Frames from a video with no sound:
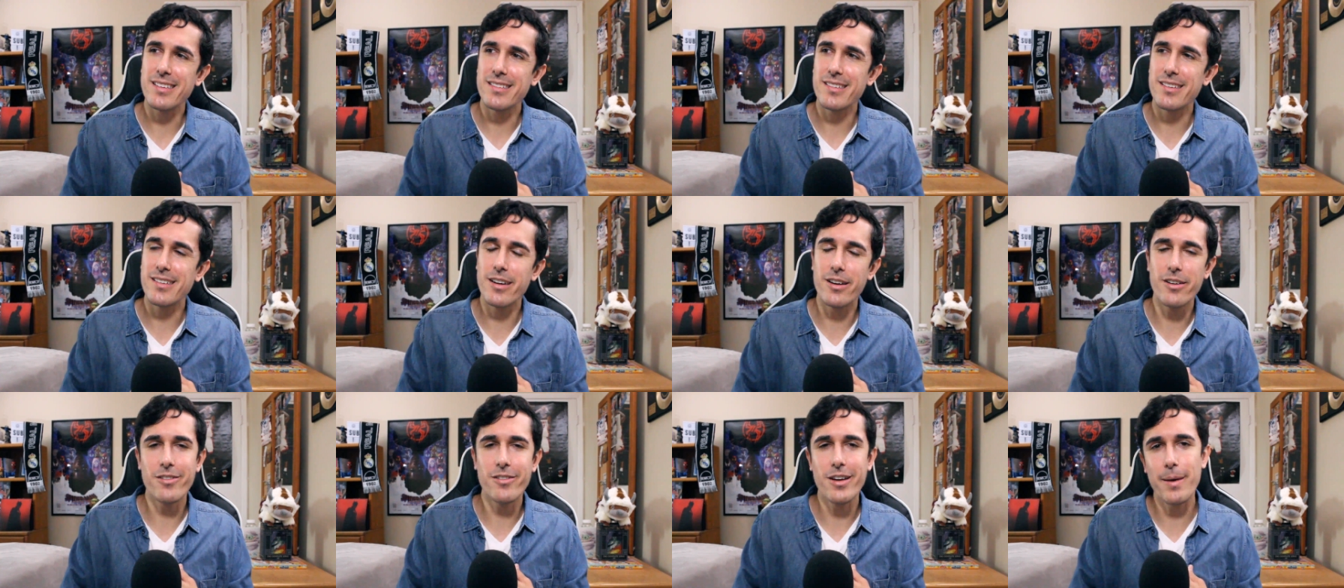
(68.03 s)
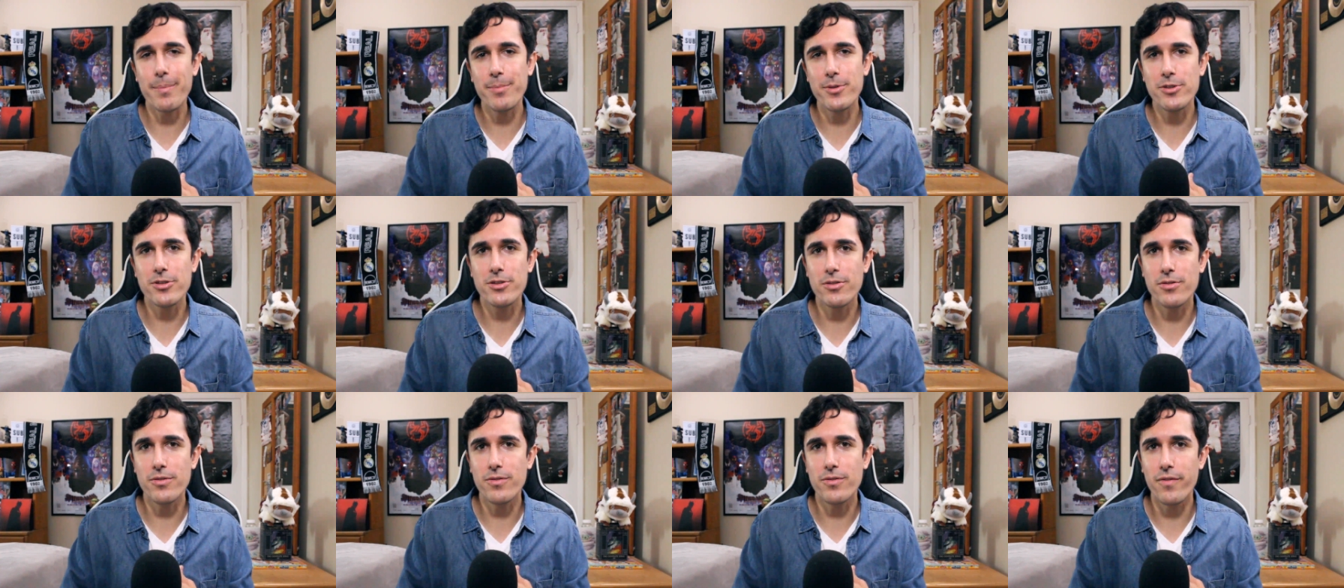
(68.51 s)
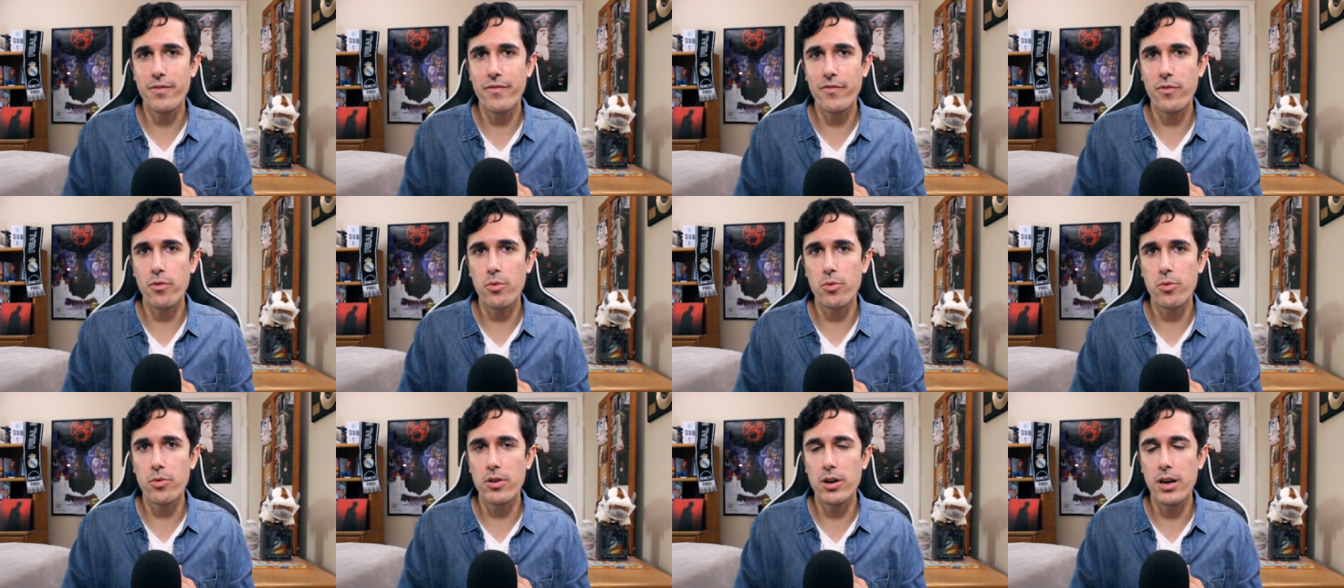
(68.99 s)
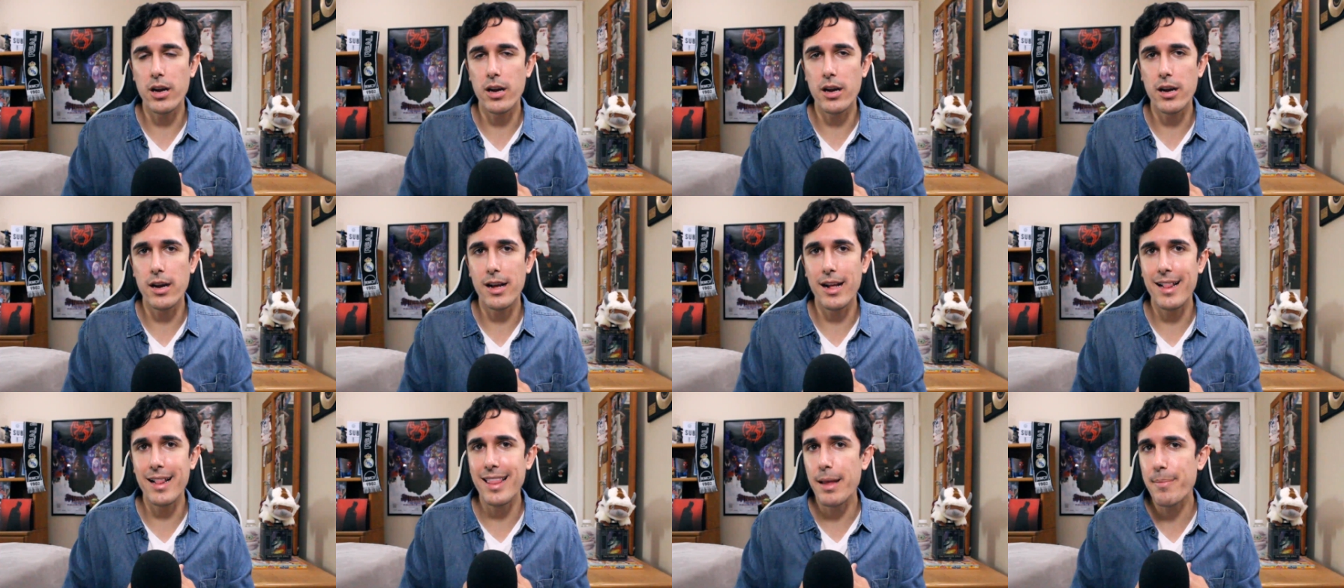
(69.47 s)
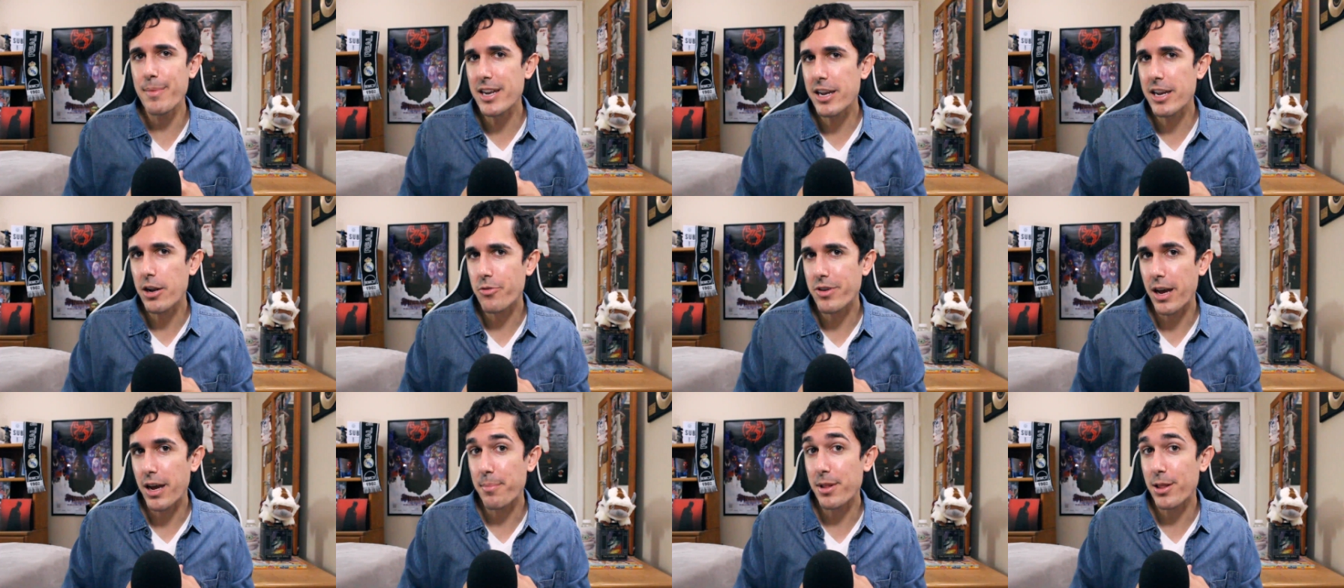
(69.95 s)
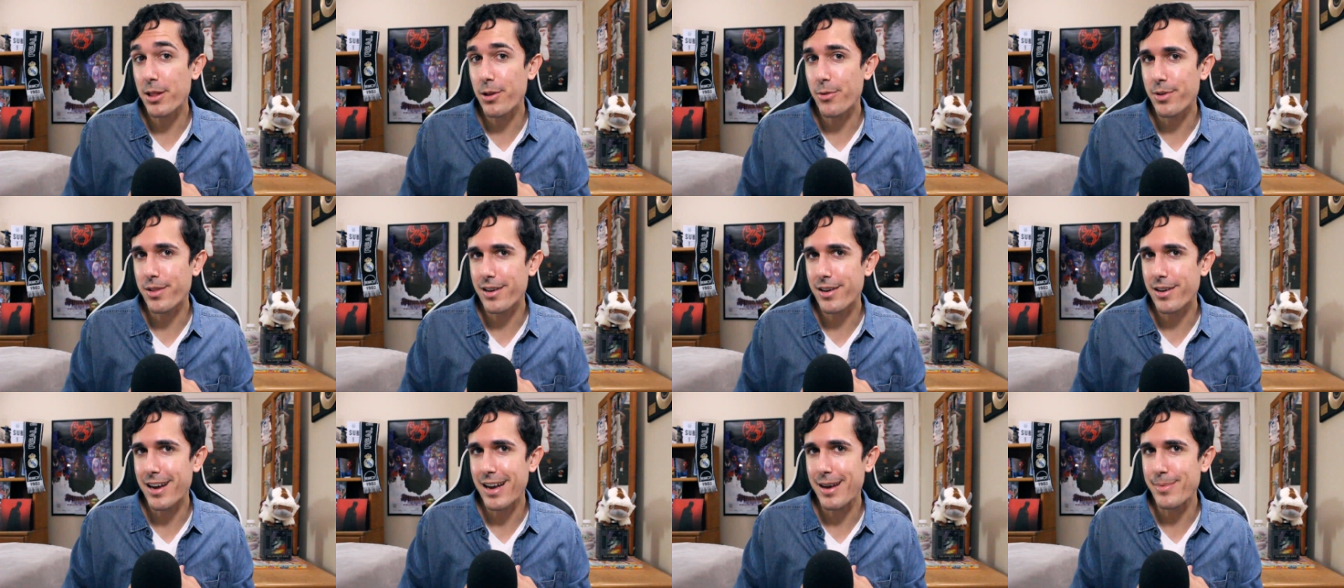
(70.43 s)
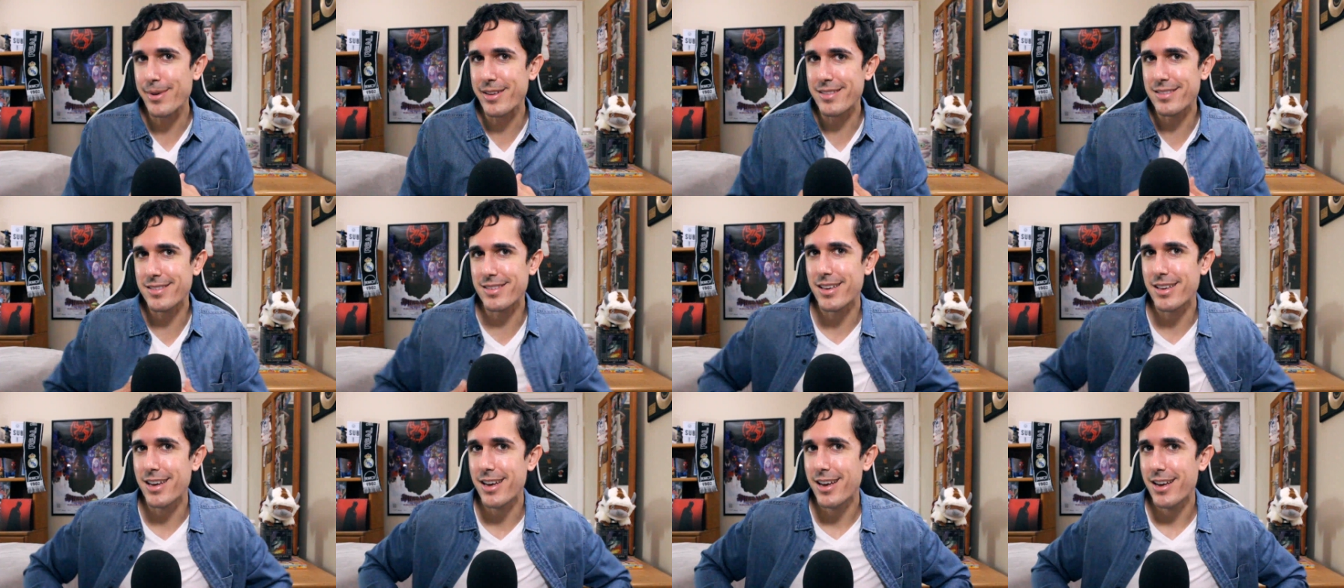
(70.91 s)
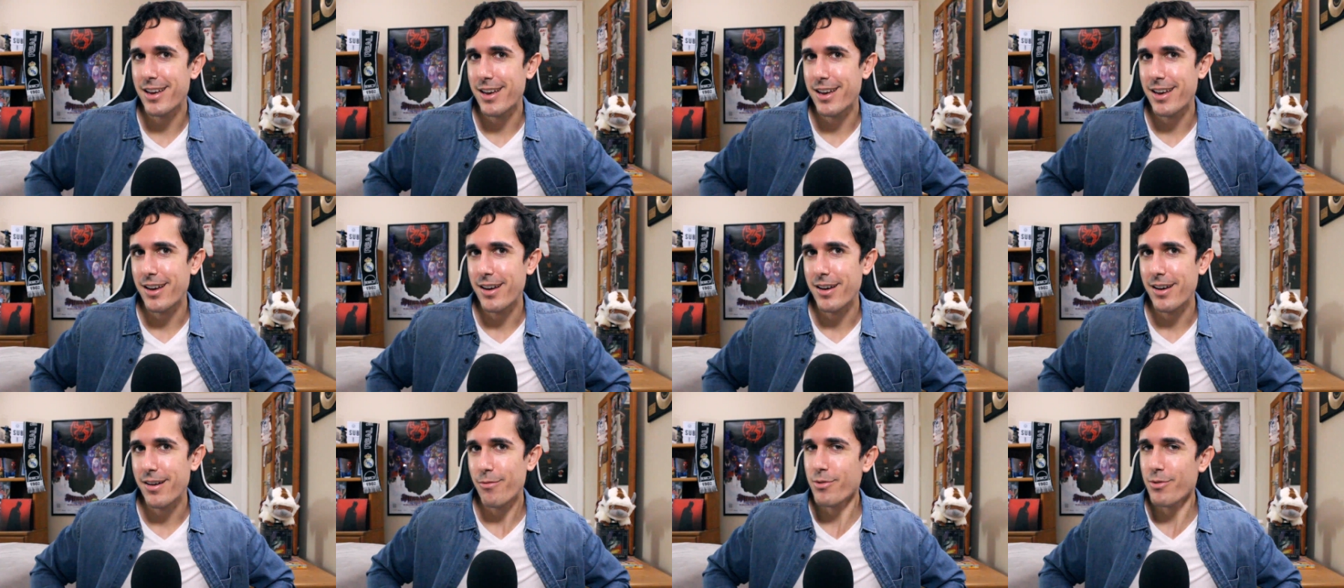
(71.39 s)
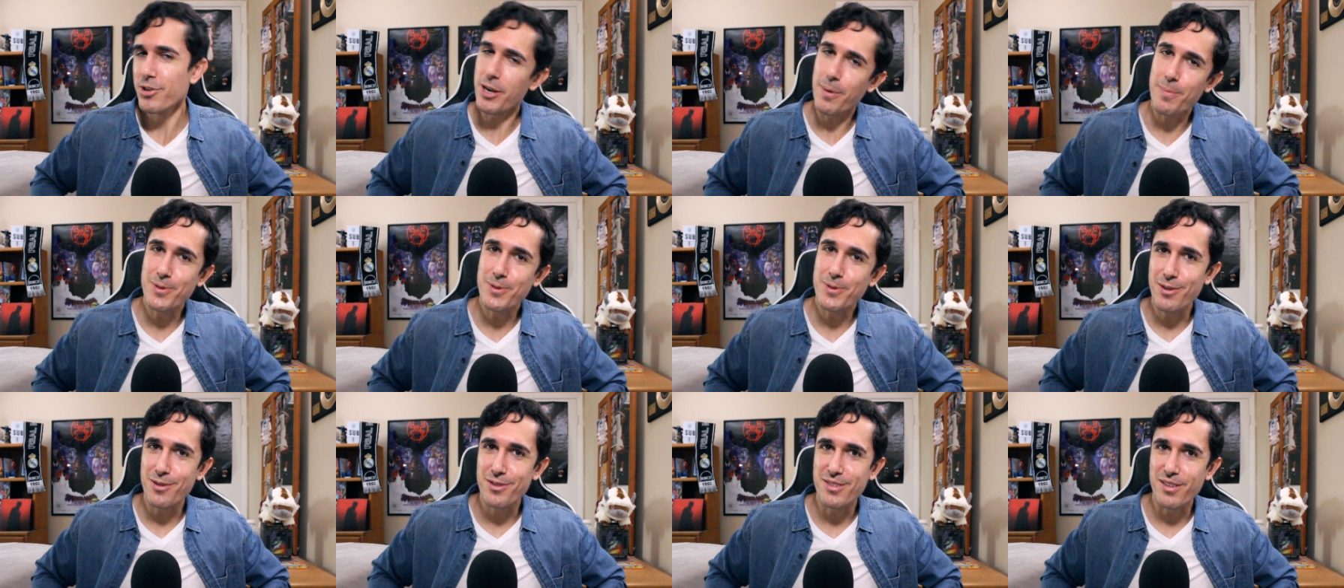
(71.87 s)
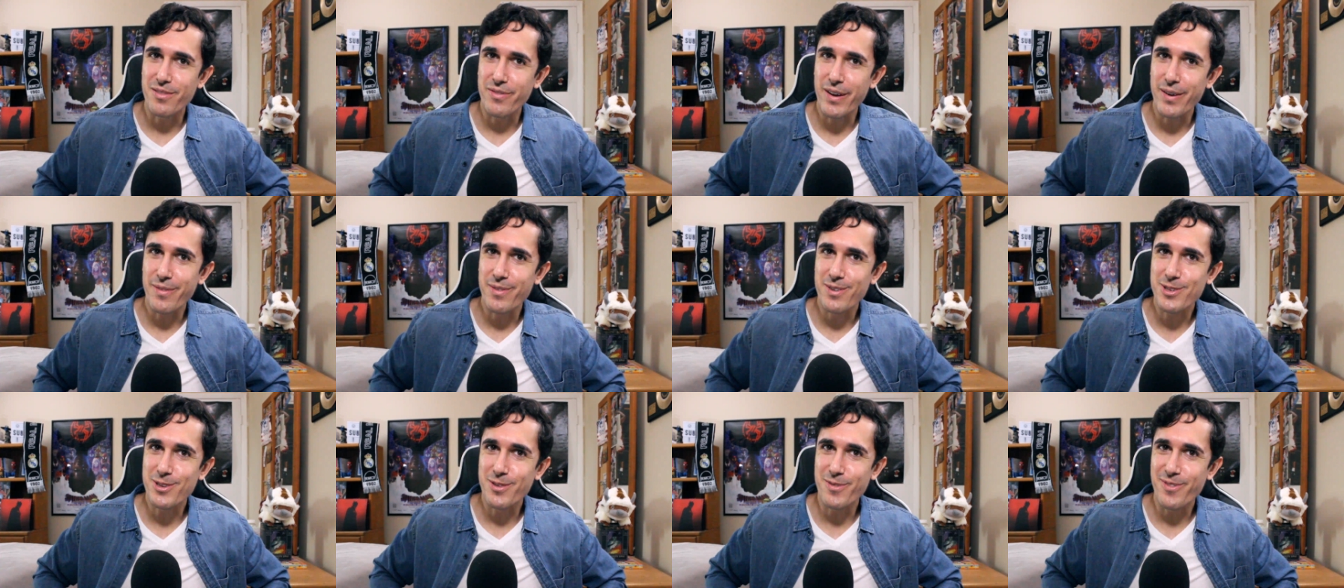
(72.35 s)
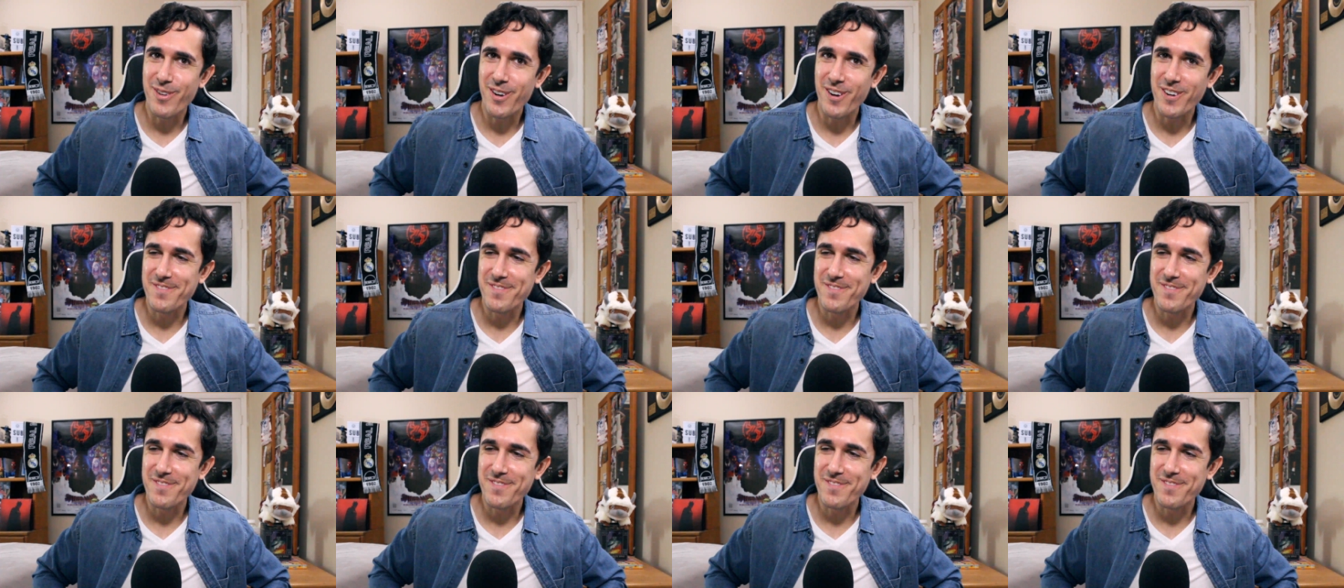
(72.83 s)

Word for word: you know, episode four, uh, let me know down below in the comments which episode is your favorite so far?